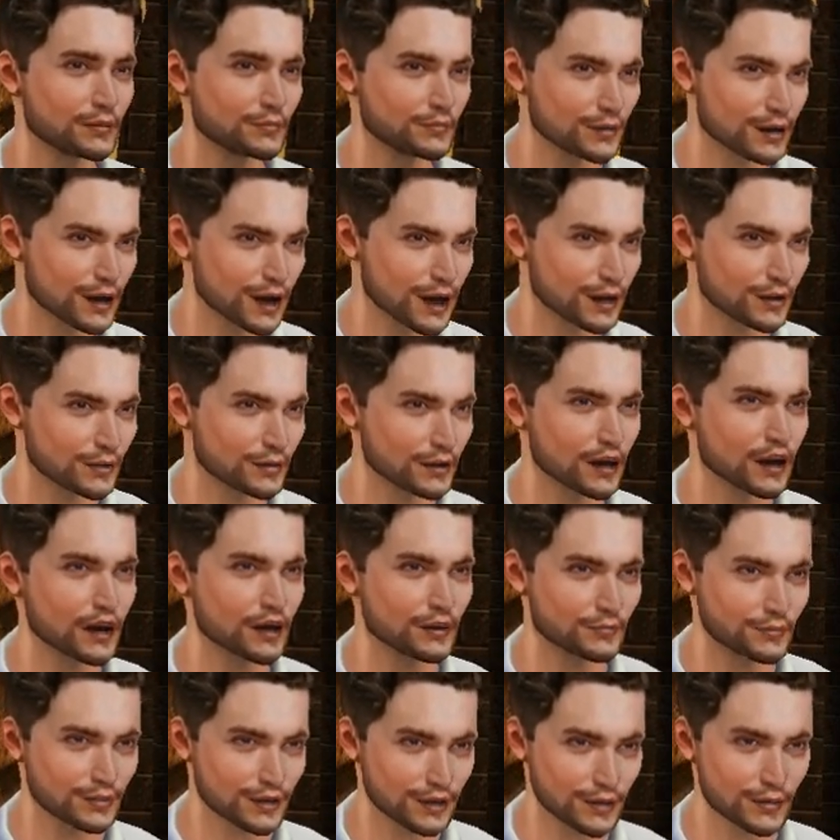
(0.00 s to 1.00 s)
But the
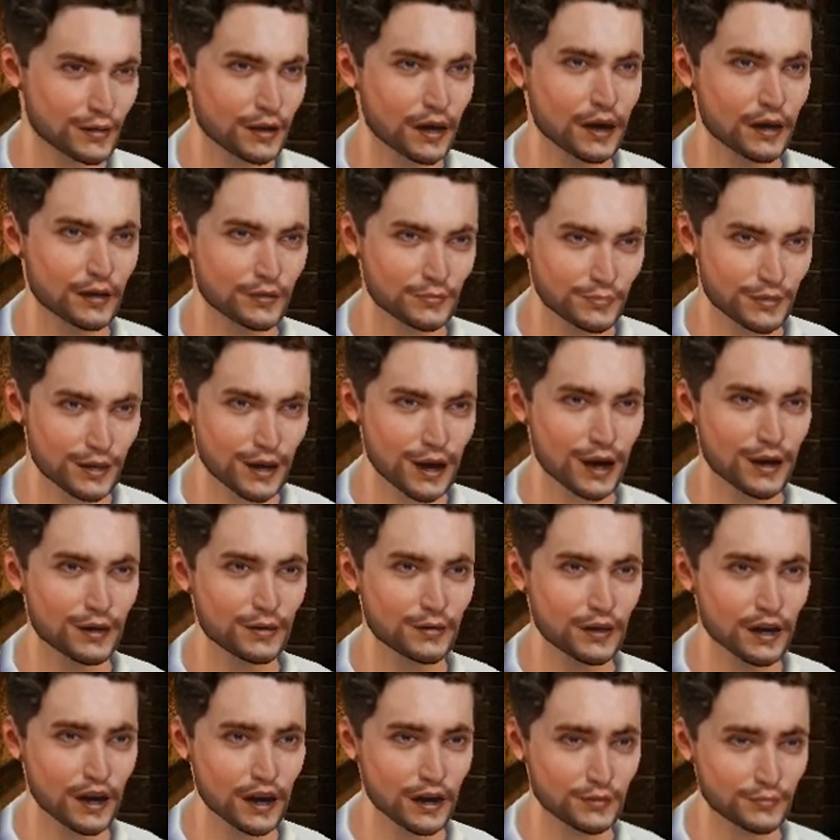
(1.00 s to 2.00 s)
princess managed to
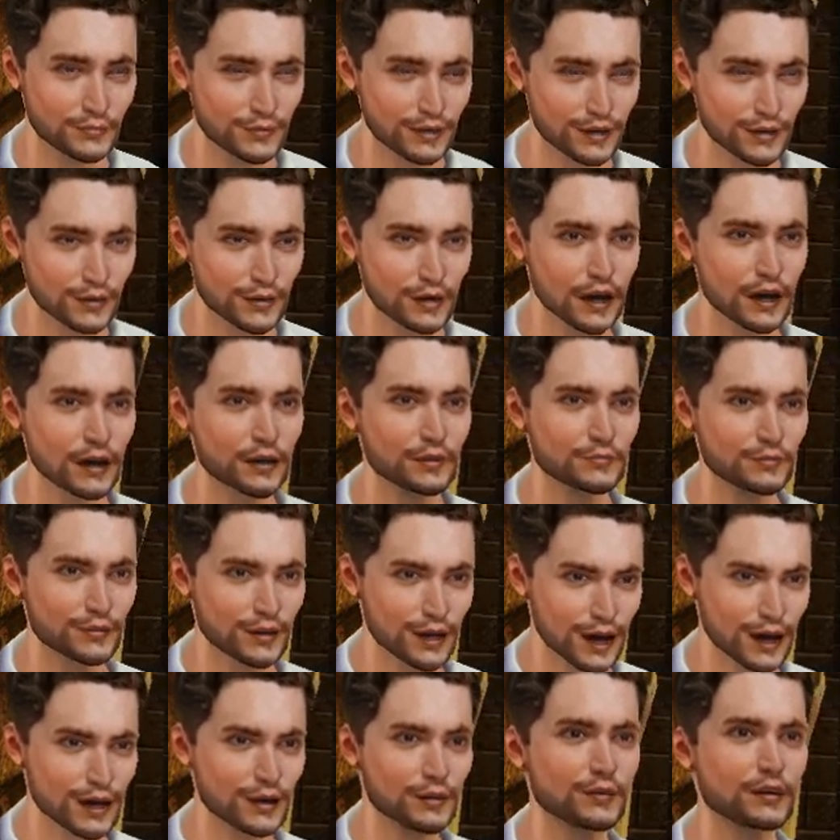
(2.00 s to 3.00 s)
rescue Akhenaten.
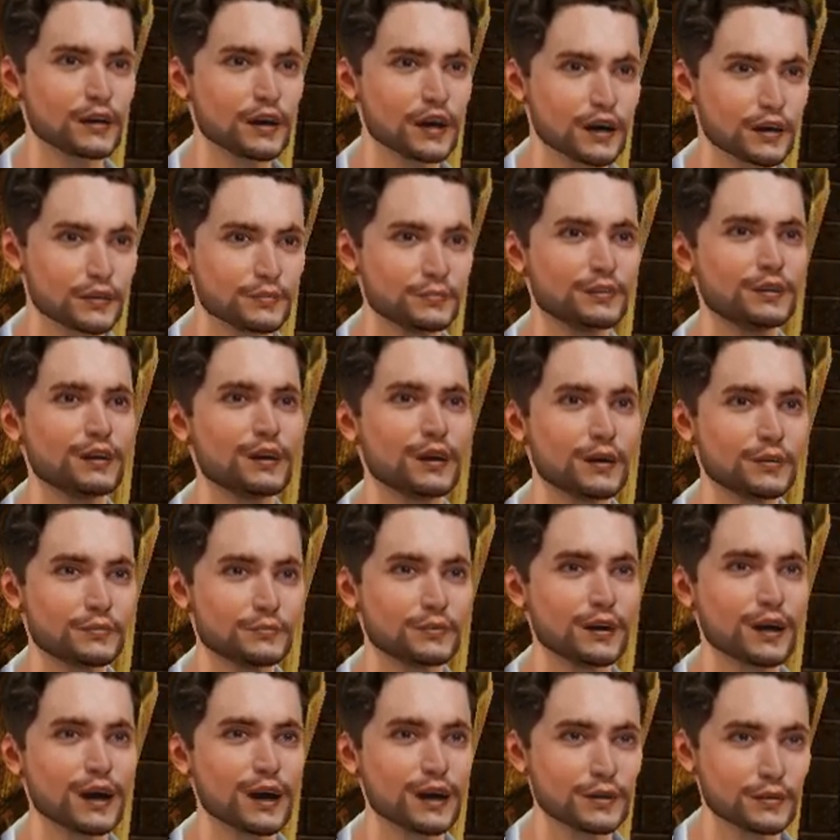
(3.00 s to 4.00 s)
He got into a duel
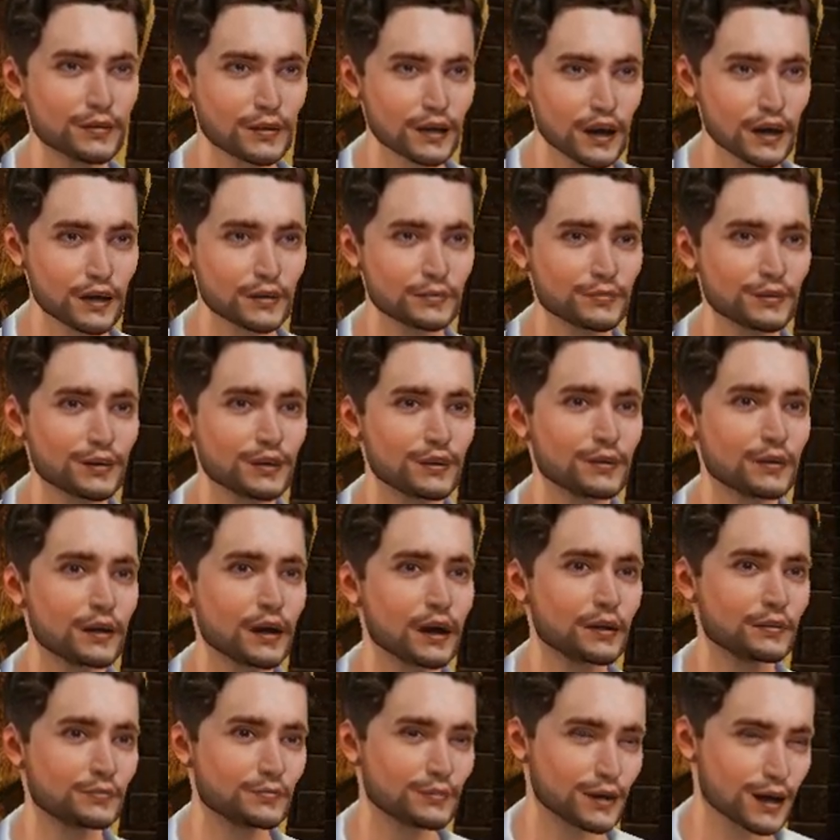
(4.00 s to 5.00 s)
with the sinister
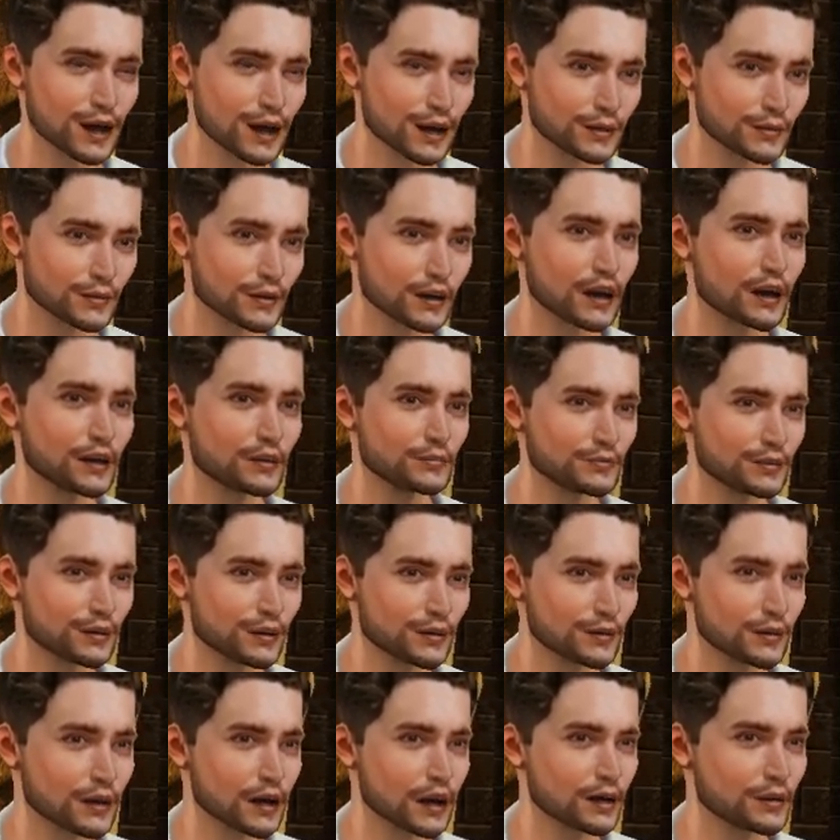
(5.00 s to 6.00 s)
priest and
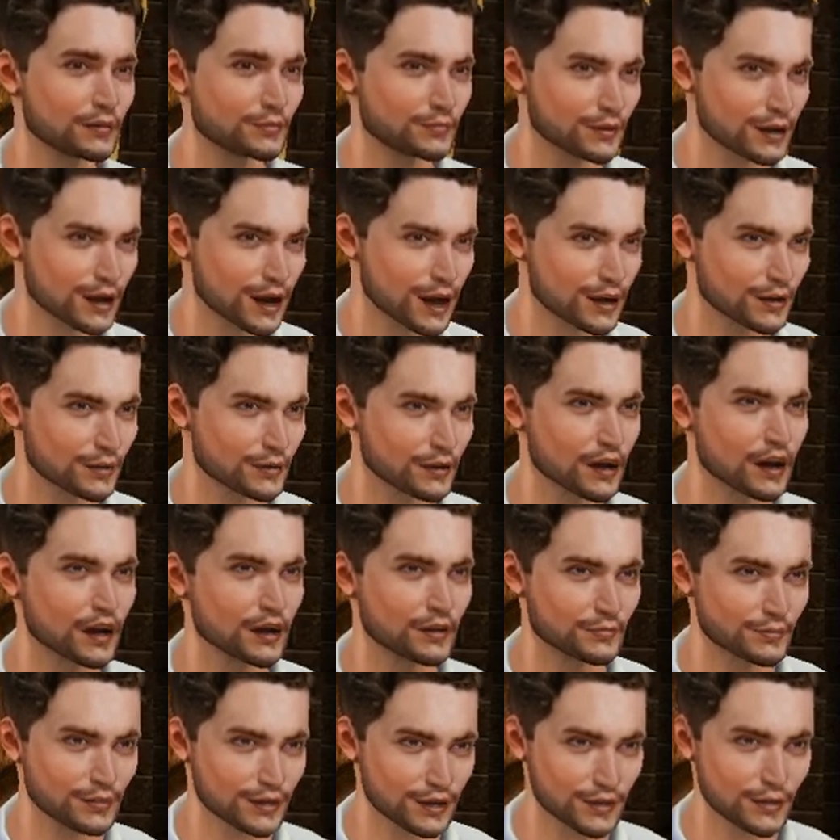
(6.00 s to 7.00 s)
defeated him. The evil
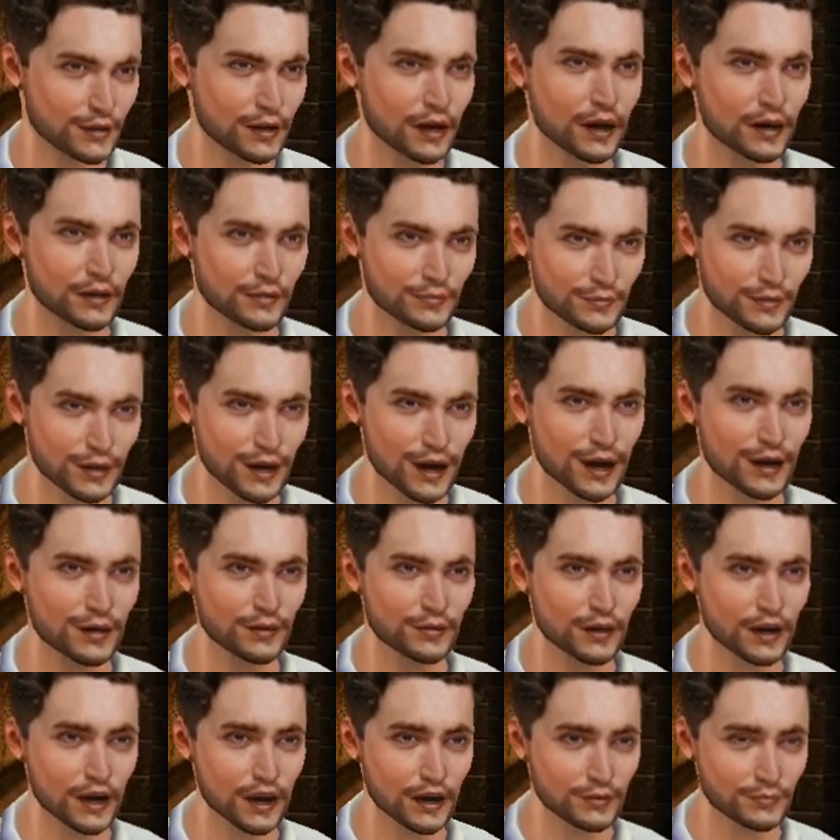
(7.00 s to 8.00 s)
priest's remains
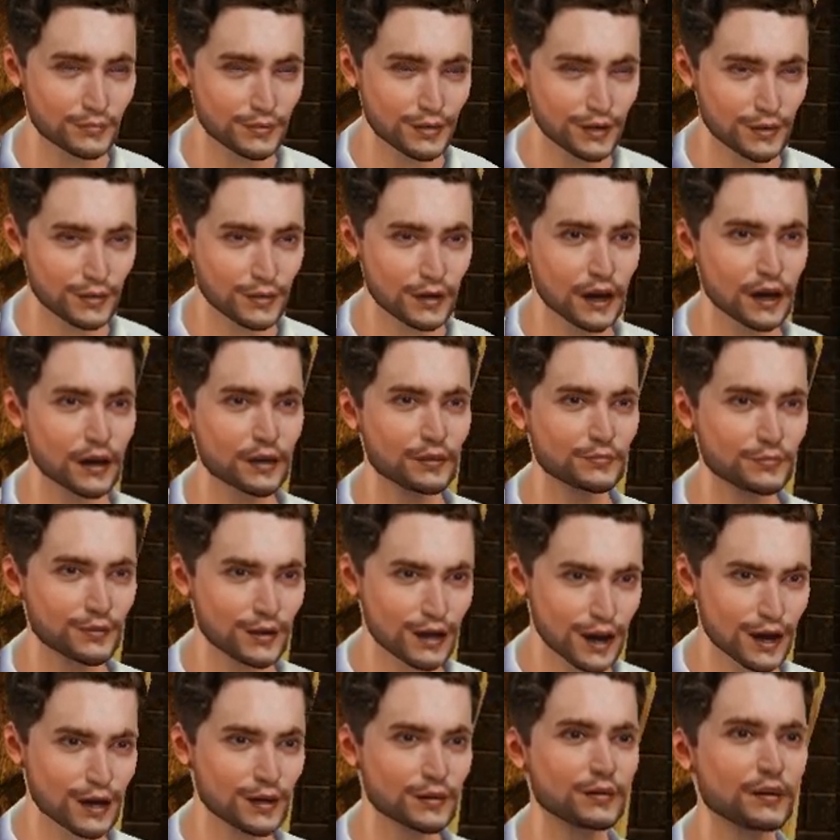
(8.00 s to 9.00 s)
were thrown into the
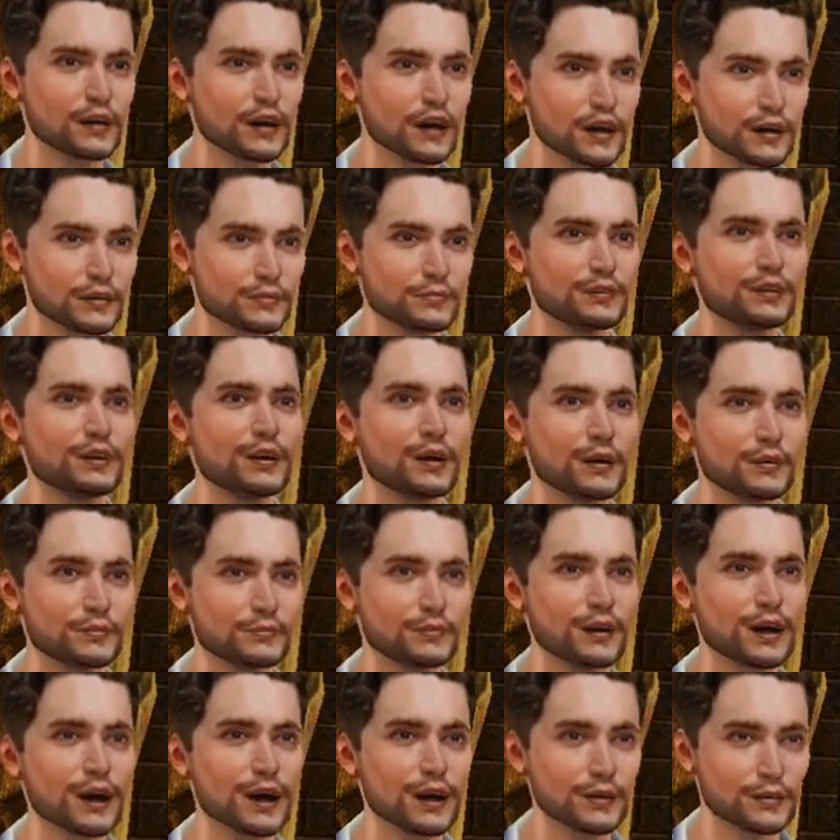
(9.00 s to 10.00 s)
Nile, where they
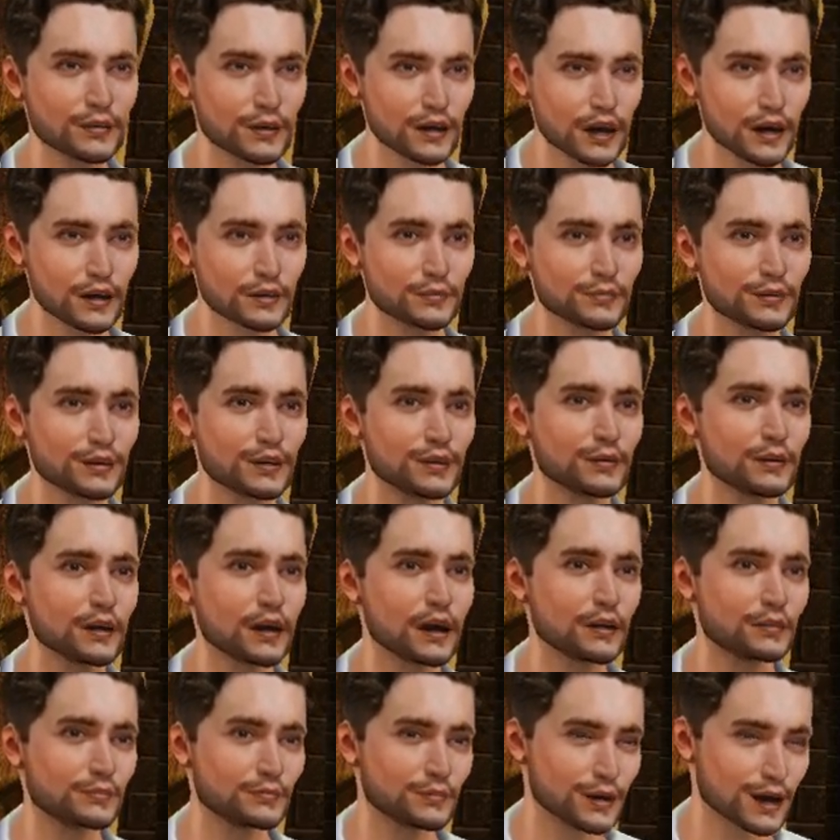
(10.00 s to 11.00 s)
were eaten by
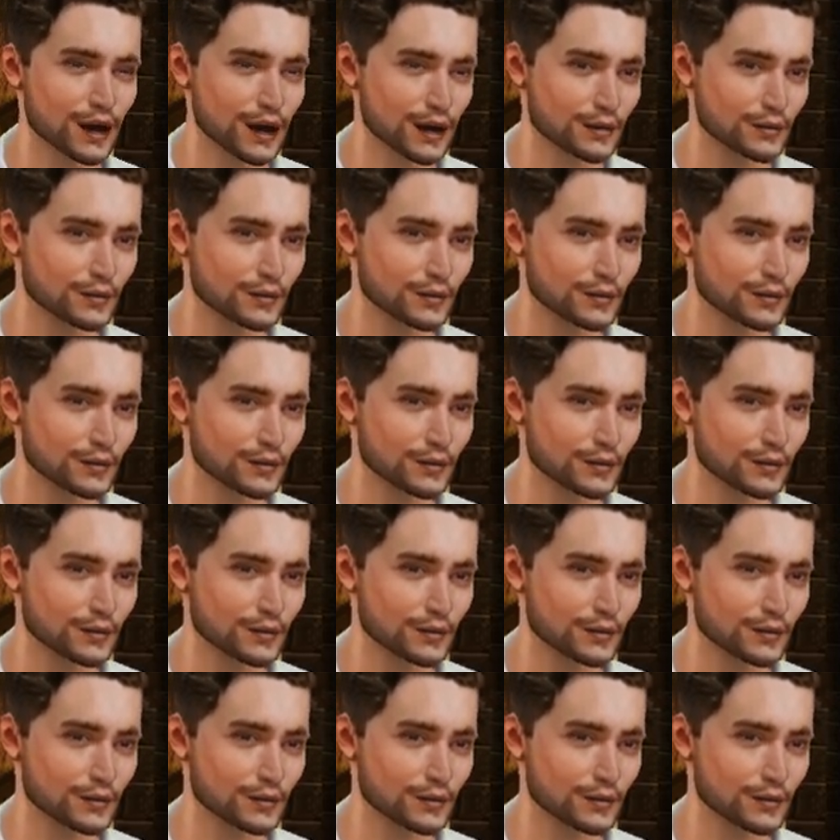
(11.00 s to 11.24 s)
crocodiles.